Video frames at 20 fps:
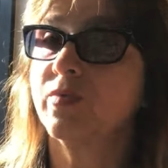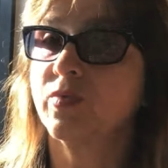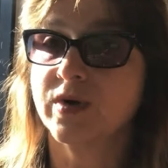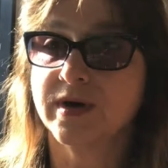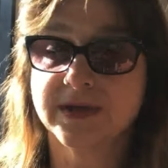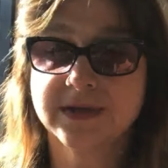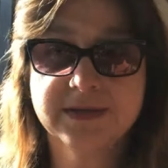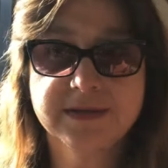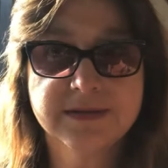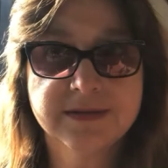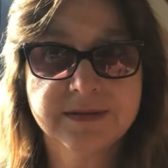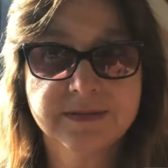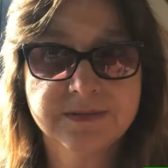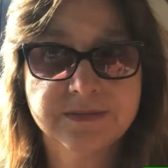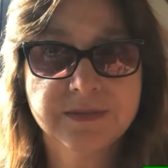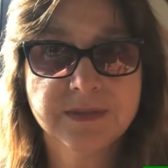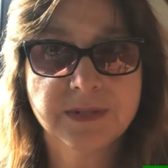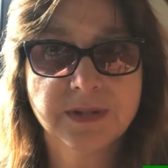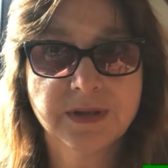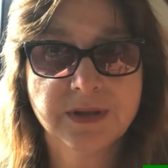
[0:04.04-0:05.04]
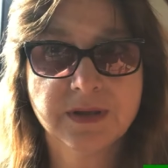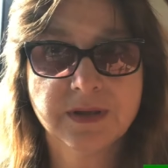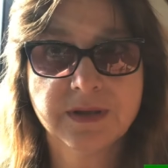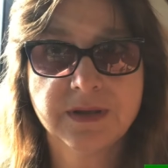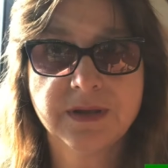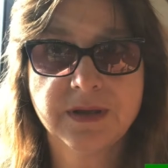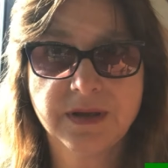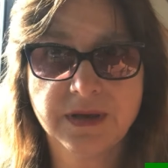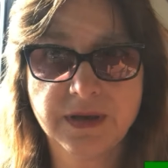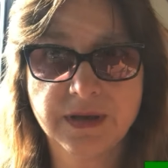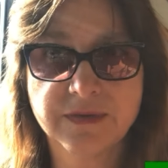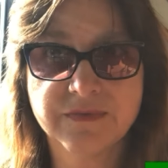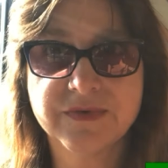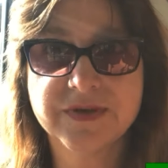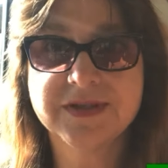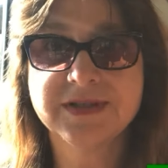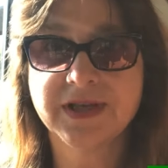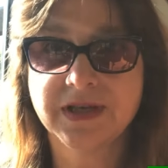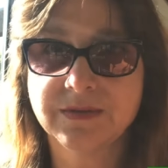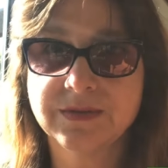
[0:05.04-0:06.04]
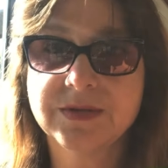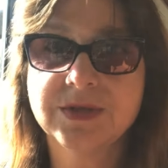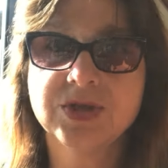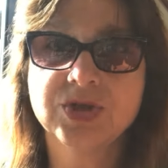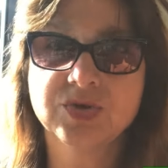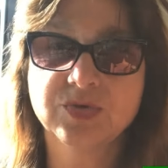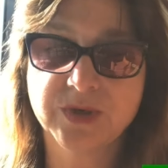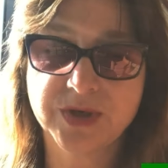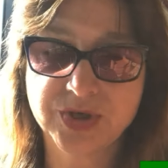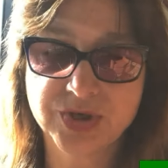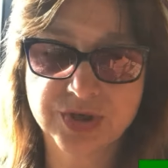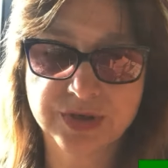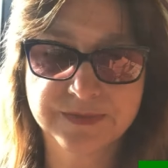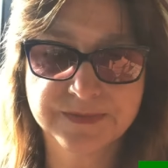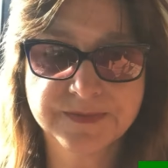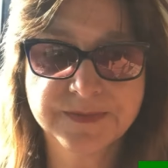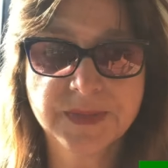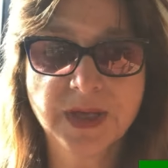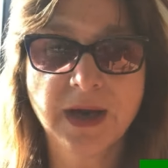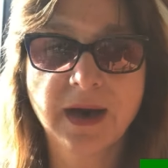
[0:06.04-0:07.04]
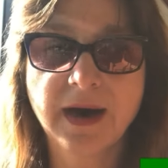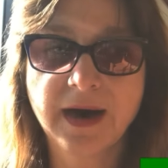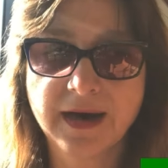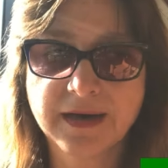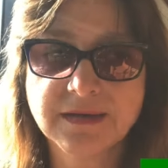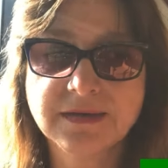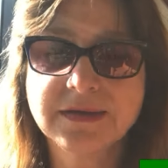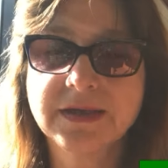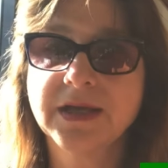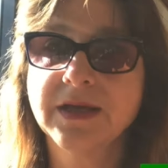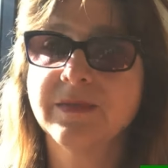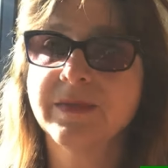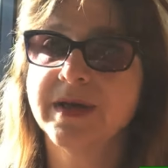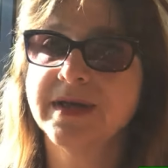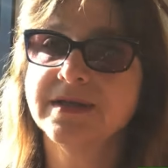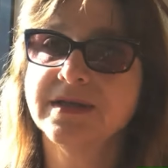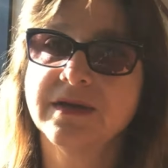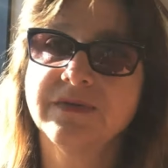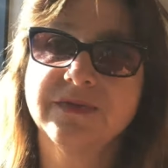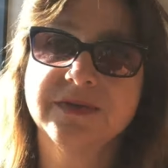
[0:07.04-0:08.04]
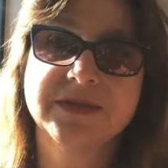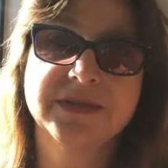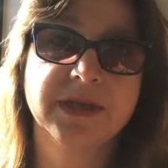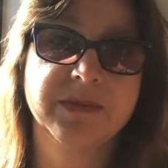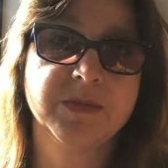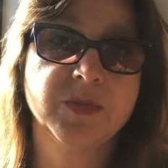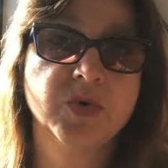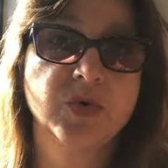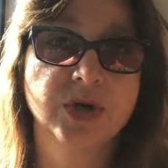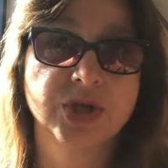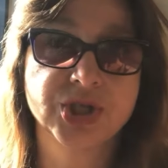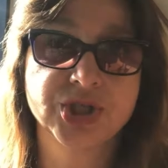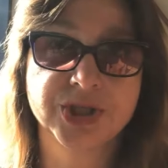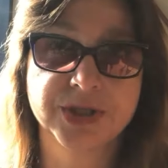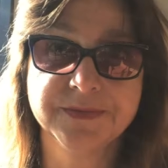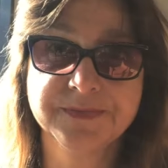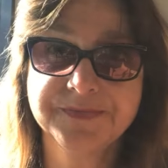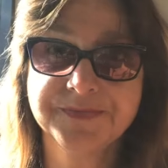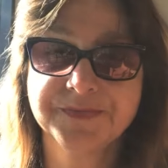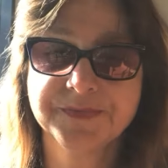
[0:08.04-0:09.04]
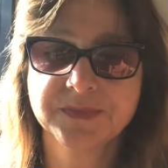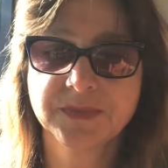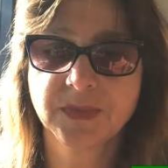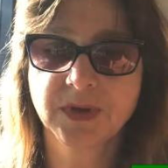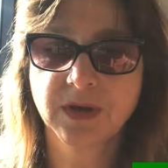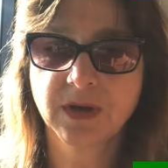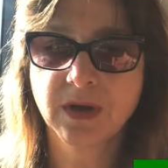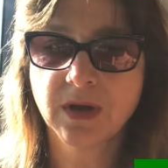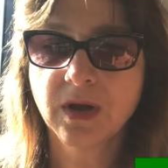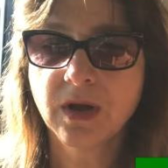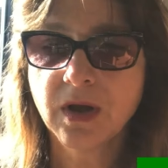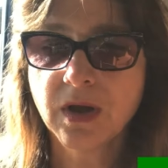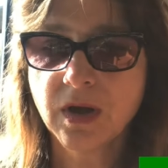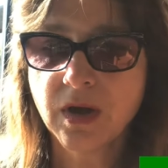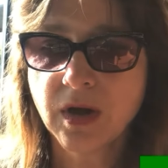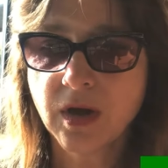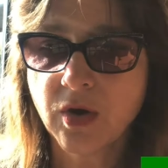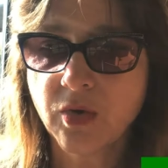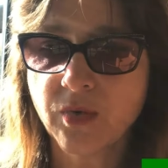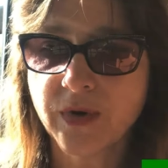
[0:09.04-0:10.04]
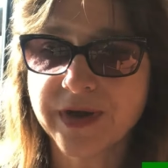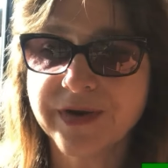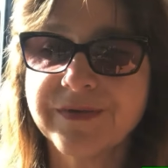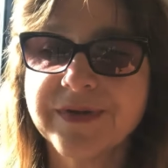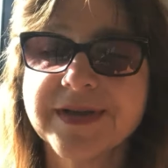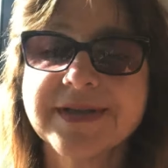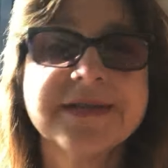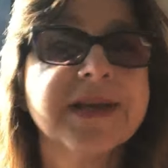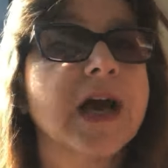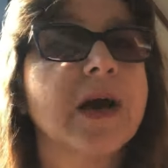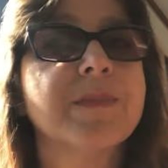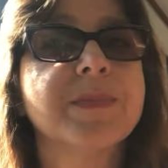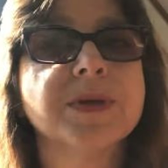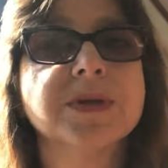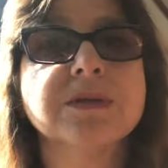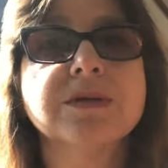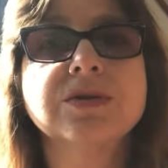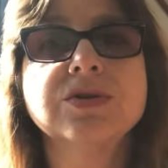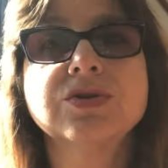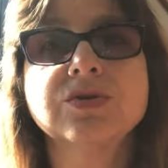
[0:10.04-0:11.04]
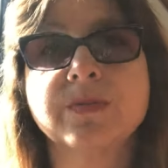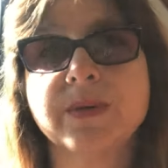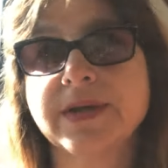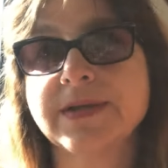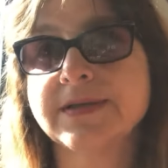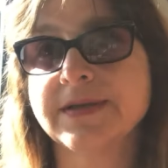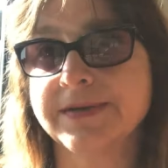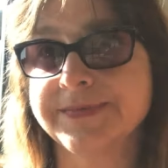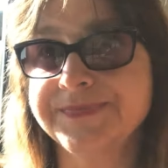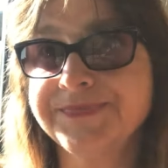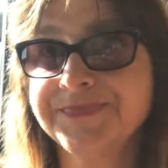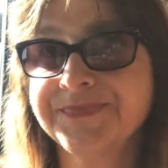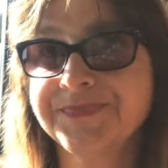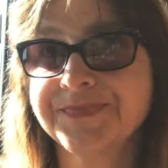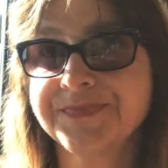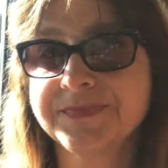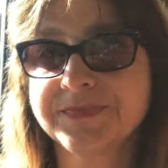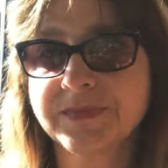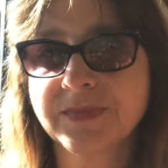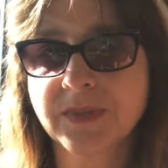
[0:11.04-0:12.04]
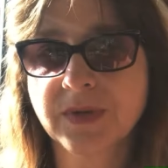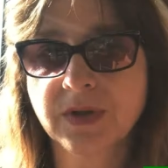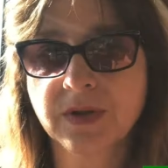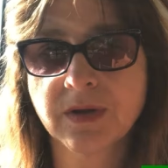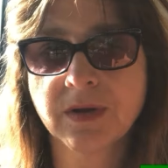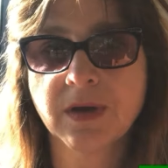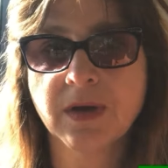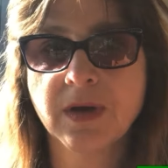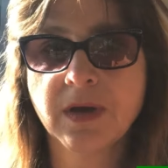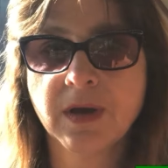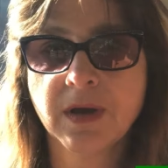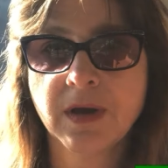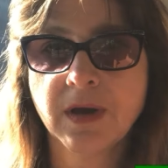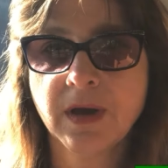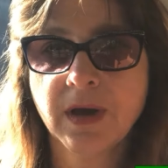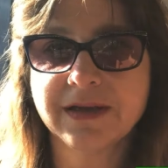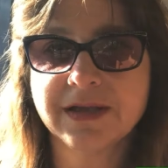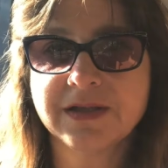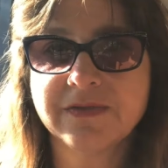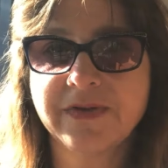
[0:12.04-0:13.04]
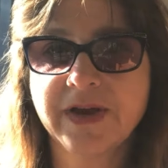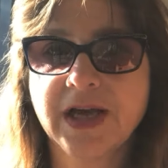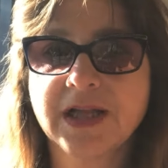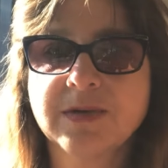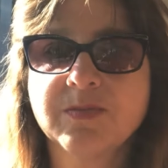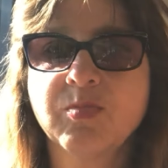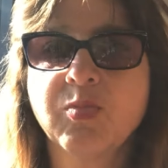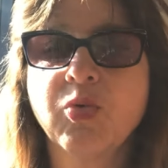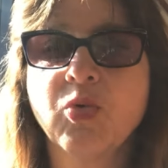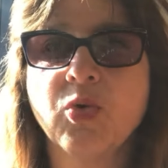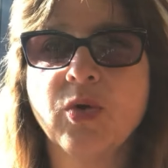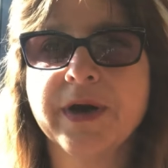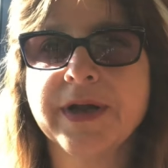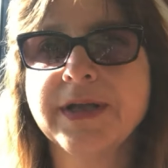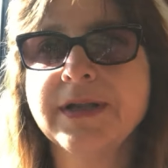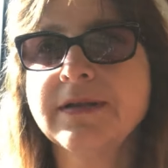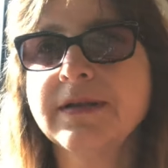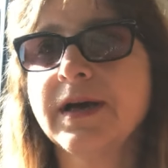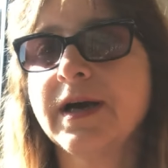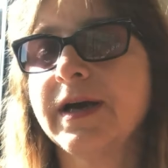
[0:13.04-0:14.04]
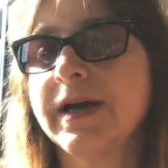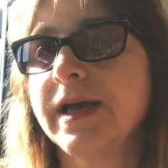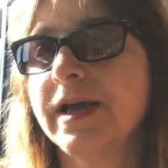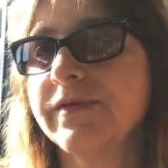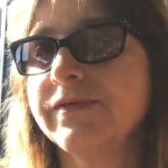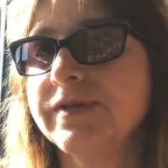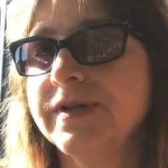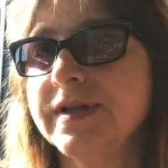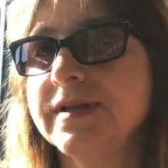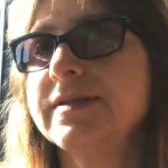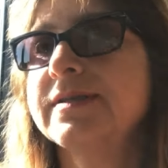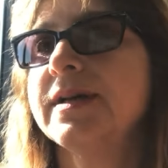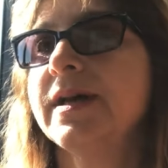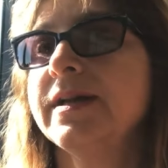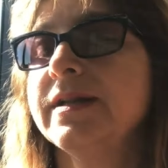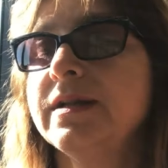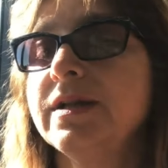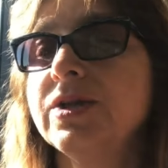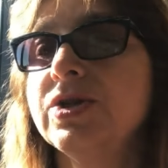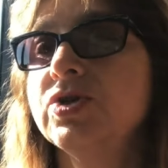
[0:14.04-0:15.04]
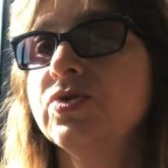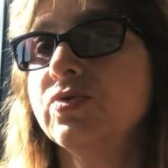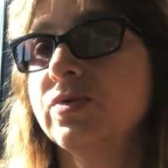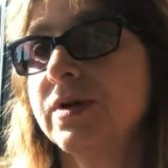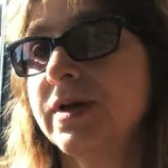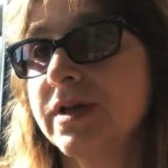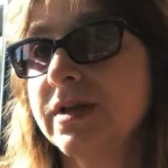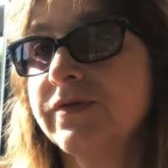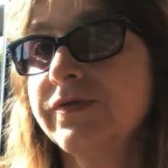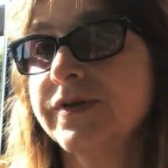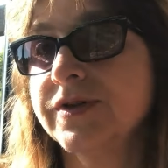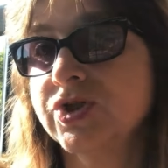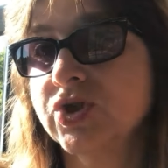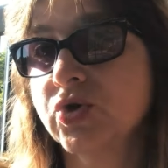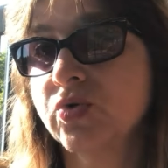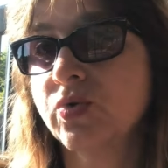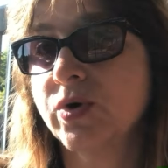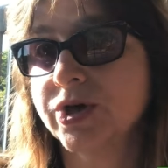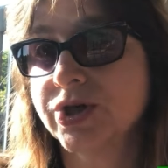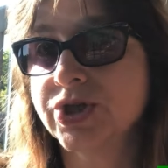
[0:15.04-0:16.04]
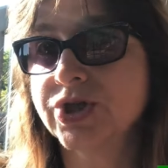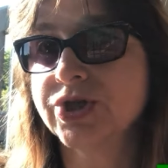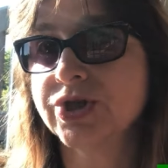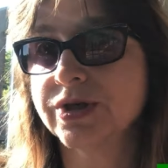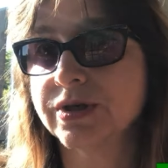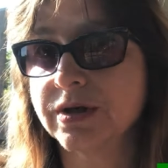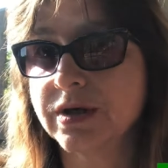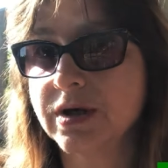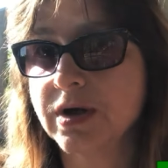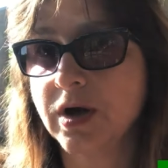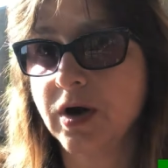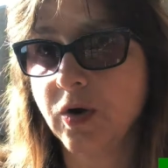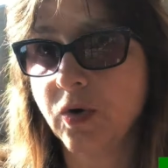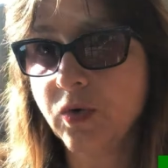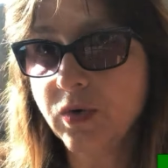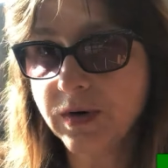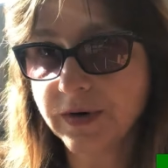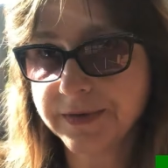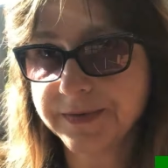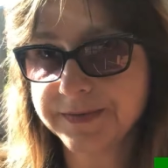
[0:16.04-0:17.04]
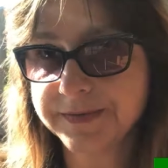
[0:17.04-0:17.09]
was in the same situation, asking myself the same question when this happened to my son. At that point, I have decided to let this question go